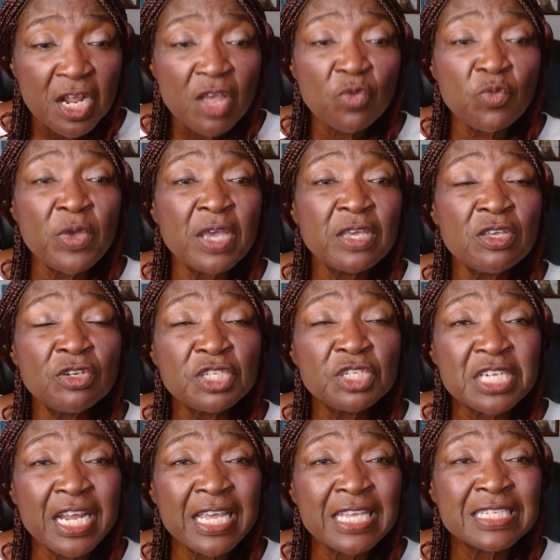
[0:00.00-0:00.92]
where you
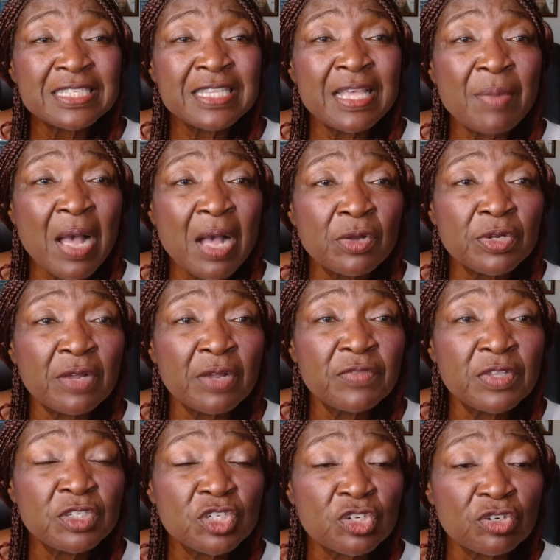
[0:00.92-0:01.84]
chase them out of
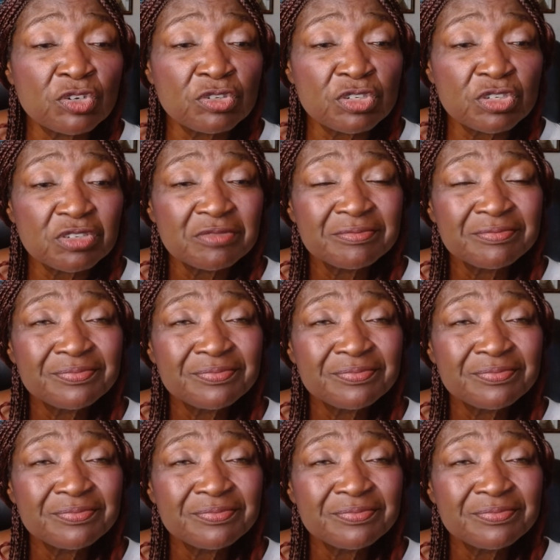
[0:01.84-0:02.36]
the church.